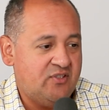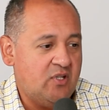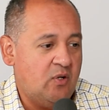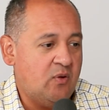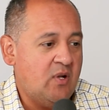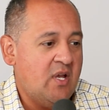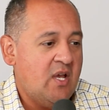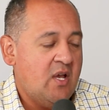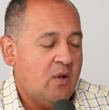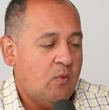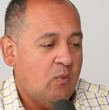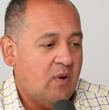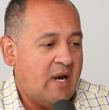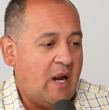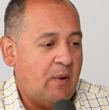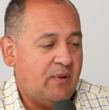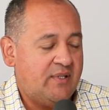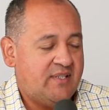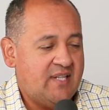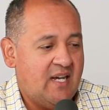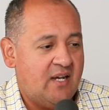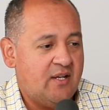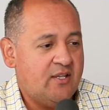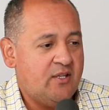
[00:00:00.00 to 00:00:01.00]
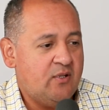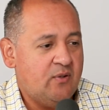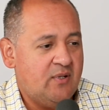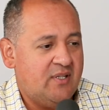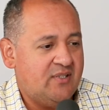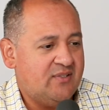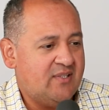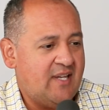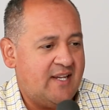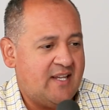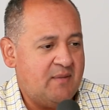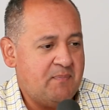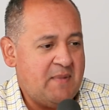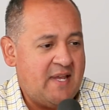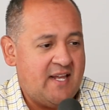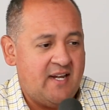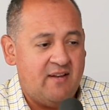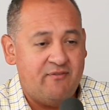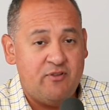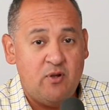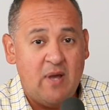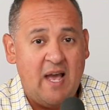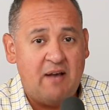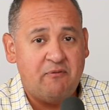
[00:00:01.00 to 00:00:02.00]
So what I would tell you is like,
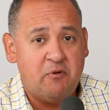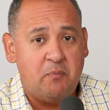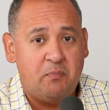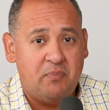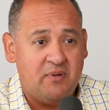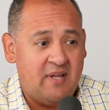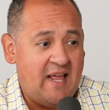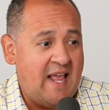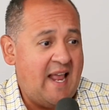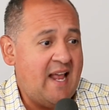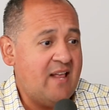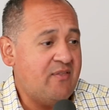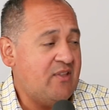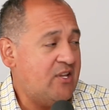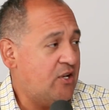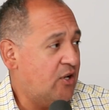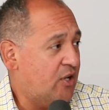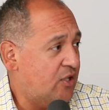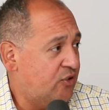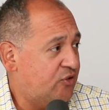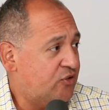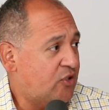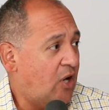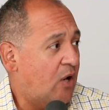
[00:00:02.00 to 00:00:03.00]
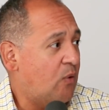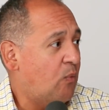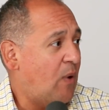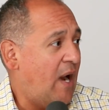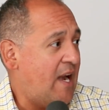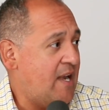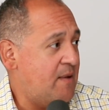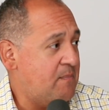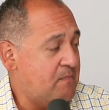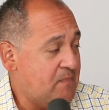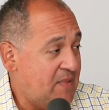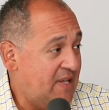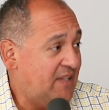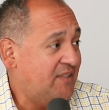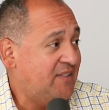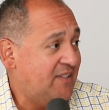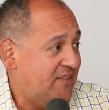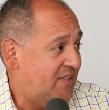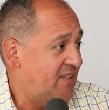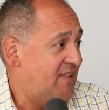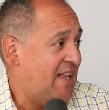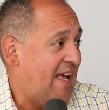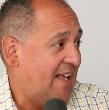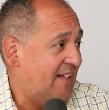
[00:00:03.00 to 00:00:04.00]
man, if you have a plan that you're going to start writing
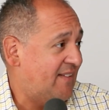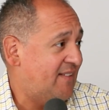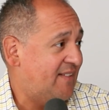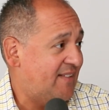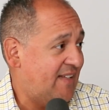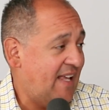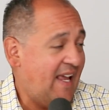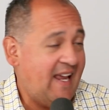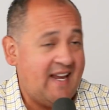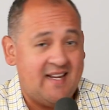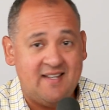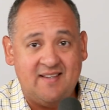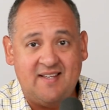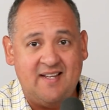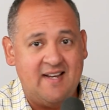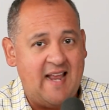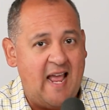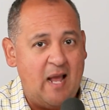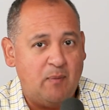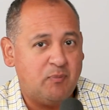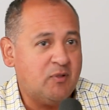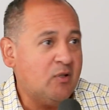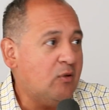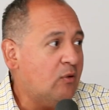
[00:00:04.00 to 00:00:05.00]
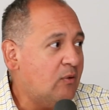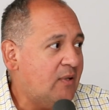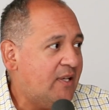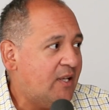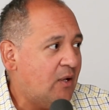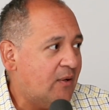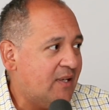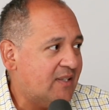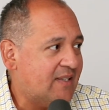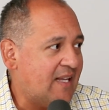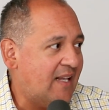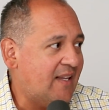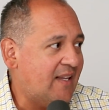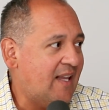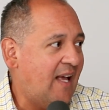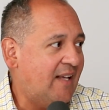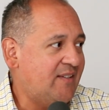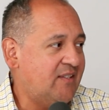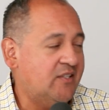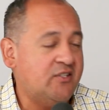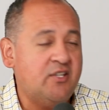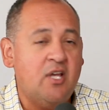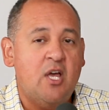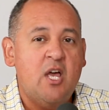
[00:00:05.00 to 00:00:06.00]
business in that state, then absolutely go get that
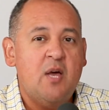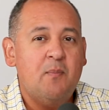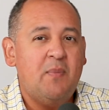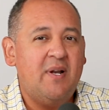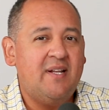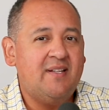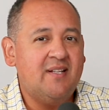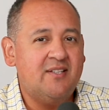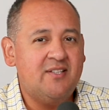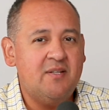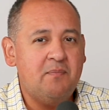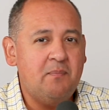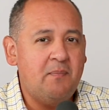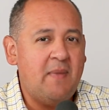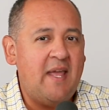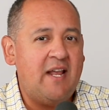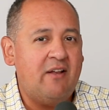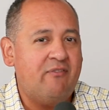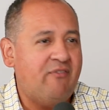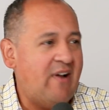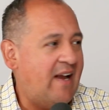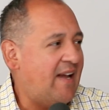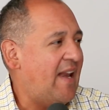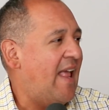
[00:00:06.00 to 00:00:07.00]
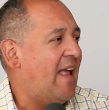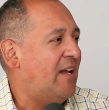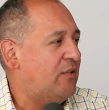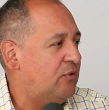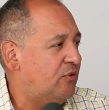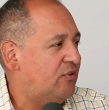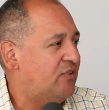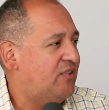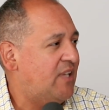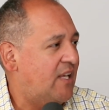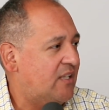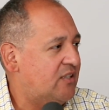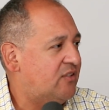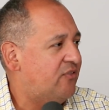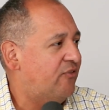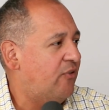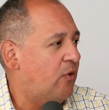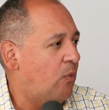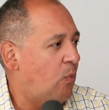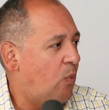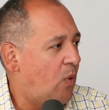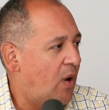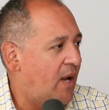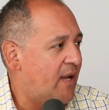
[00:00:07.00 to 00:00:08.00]
license. But it doesn't make financial sense
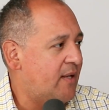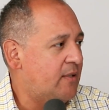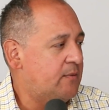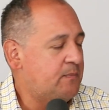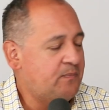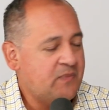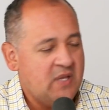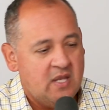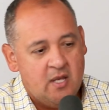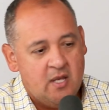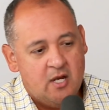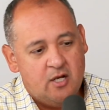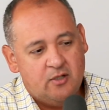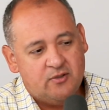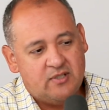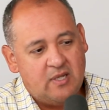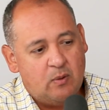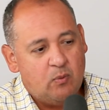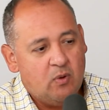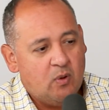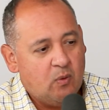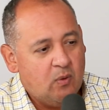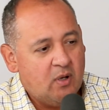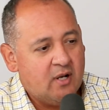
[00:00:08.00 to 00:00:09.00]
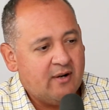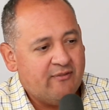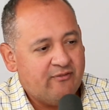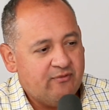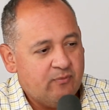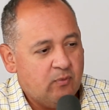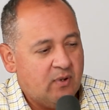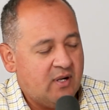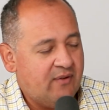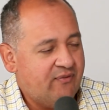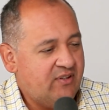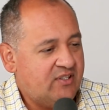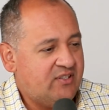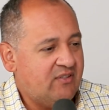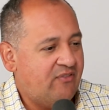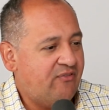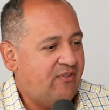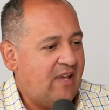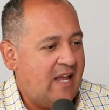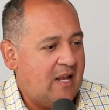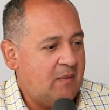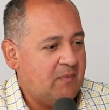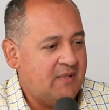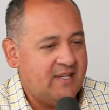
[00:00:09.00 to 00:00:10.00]
for one. Say, well, what if it's a
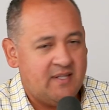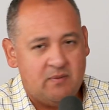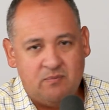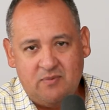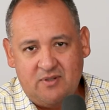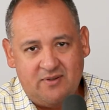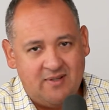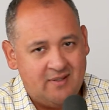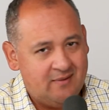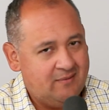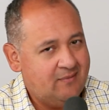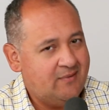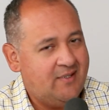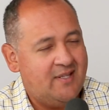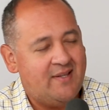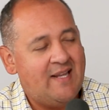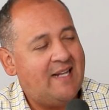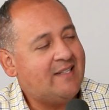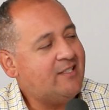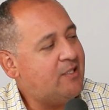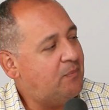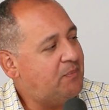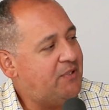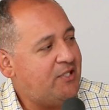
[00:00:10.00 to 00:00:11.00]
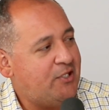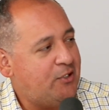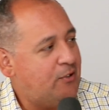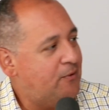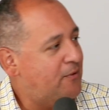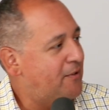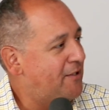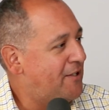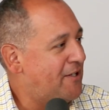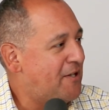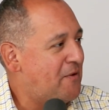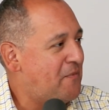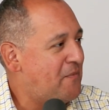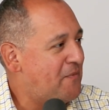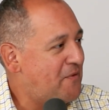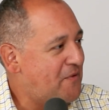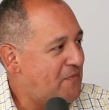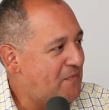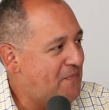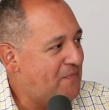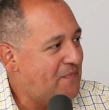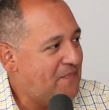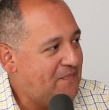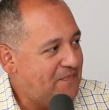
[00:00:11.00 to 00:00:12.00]
family? Well, then that's up to you.
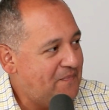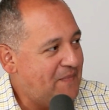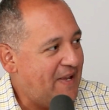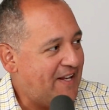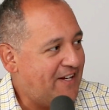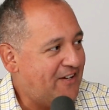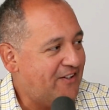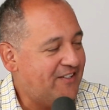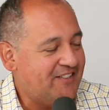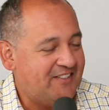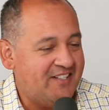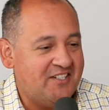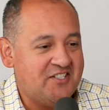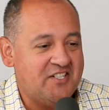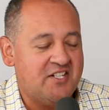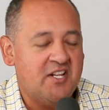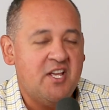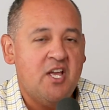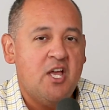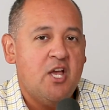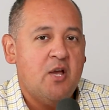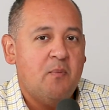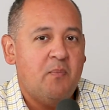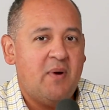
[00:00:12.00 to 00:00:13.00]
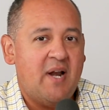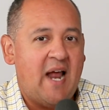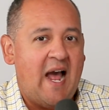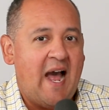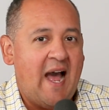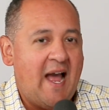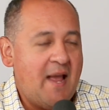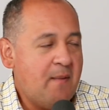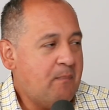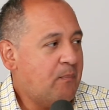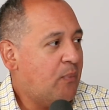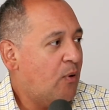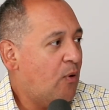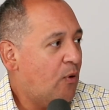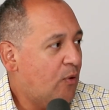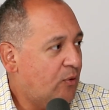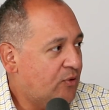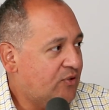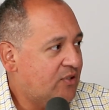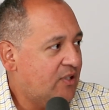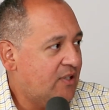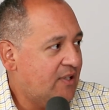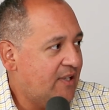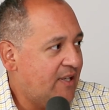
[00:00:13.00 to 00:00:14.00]
You make your decision. But I
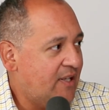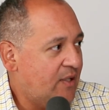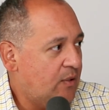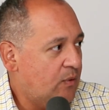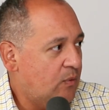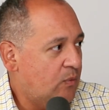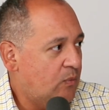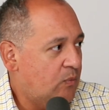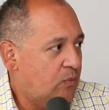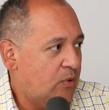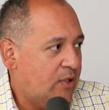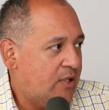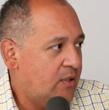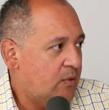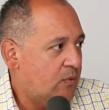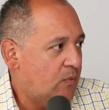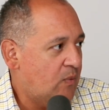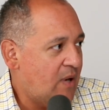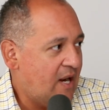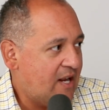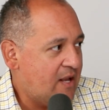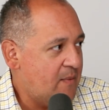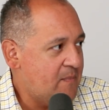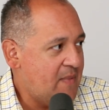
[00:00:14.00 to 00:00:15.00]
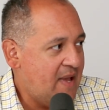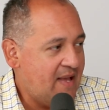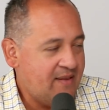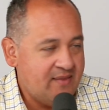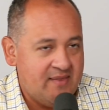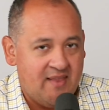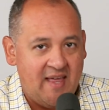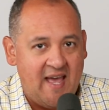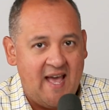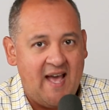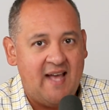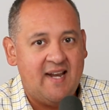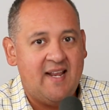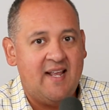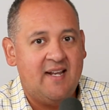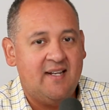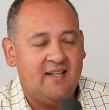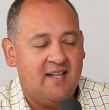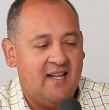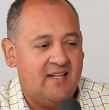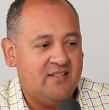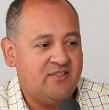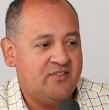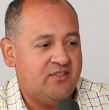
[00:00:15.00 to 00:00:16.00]
personally wouldn't recommend that
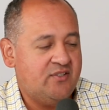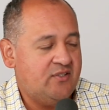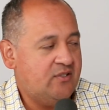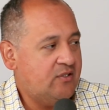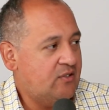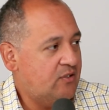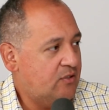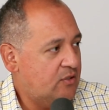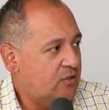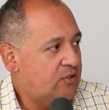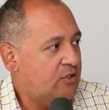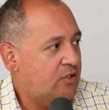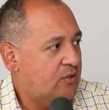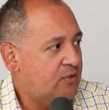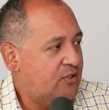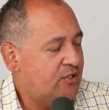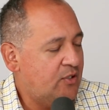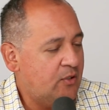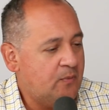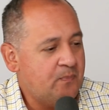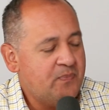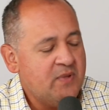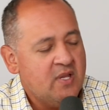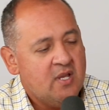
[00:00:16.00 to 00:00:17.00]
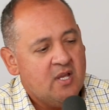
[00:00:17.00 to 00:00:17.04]
unless you do.